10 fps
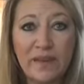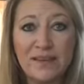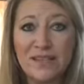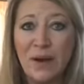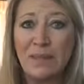
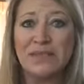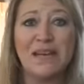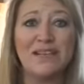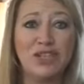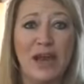So I'm
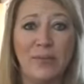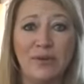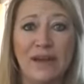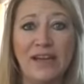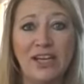done
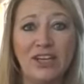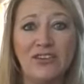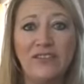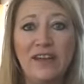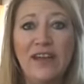jabbering at
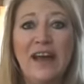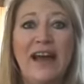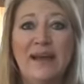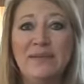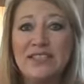you.
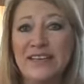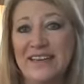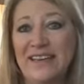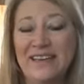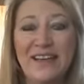I'm
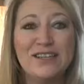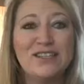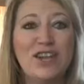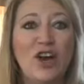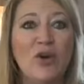done.
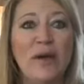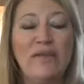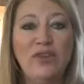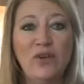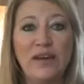So
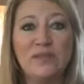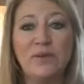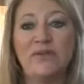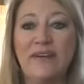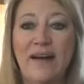if you guys
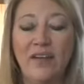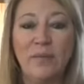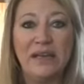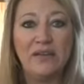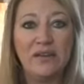want to follow
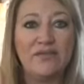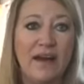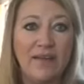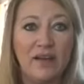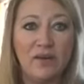me, click
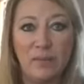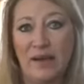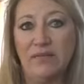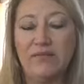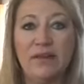follow
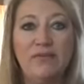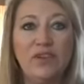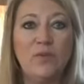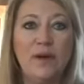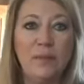above. If
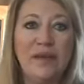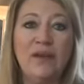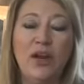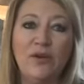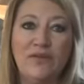you want to
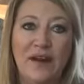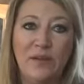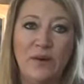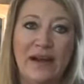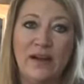be
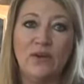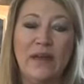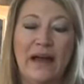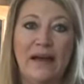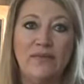notified when I go
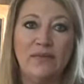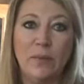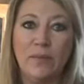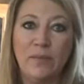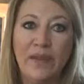live,
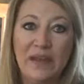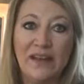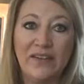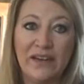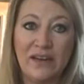
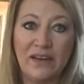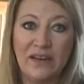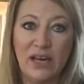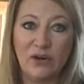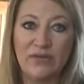click
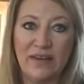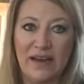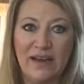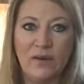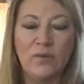
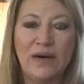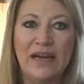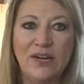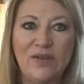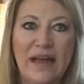notify when
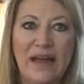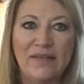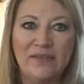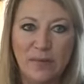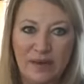I go
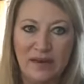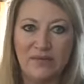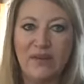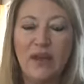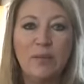live
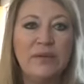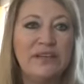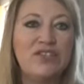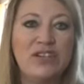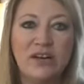above.
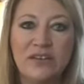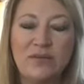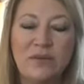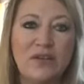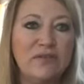Please share
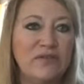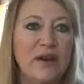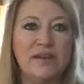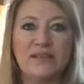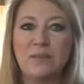this with your
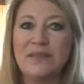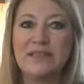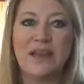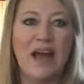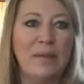friends.
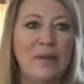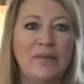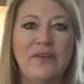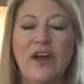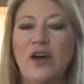Please comment
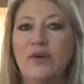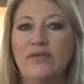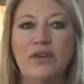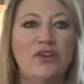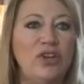below
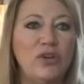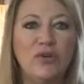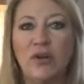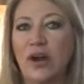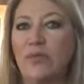if you're new
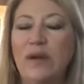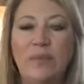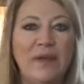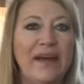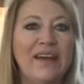or on a
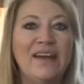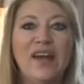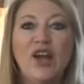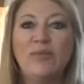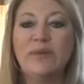replay.
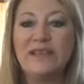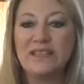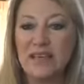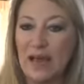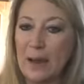
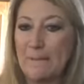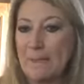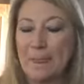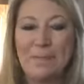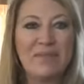Please
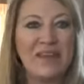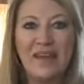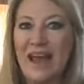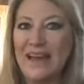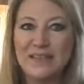
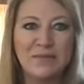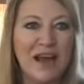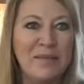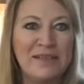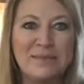add some
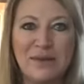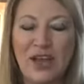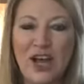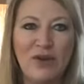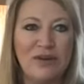comments
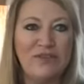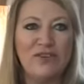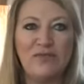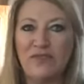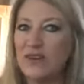below if
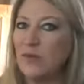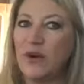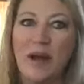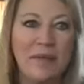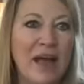you feel
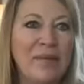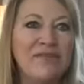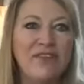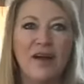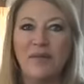where I'm coming
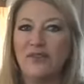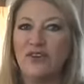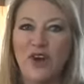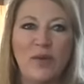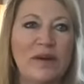from, if you
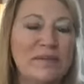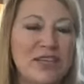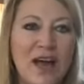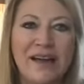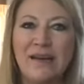know what I'm
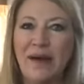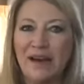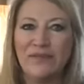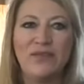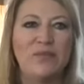talking about,
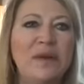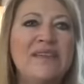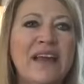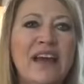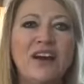if you've
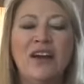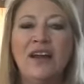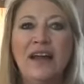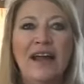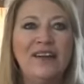been there
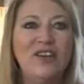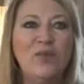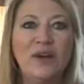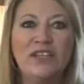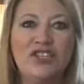and you
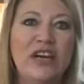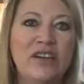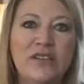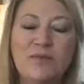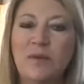want to share
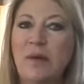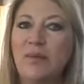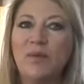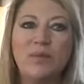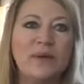this with
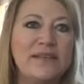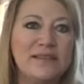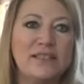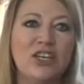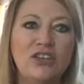people, please
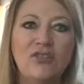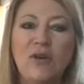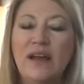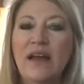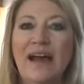do.
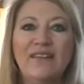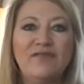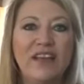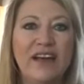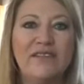I
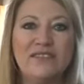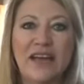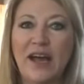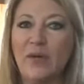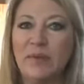love to
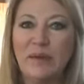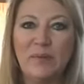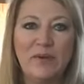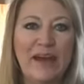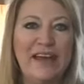help
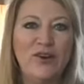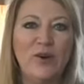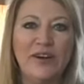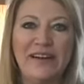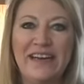people. Hey,
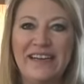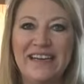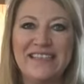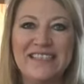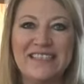Courtney,
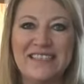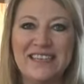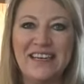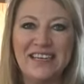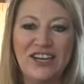nice to
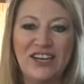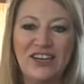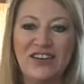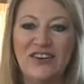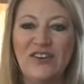see
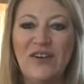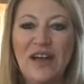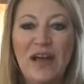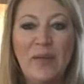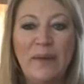you.
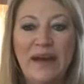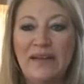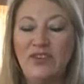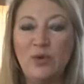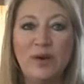But
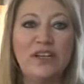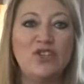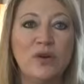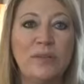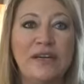if you want to
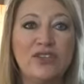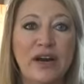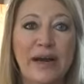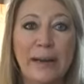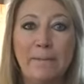join my
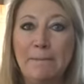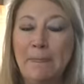tribe,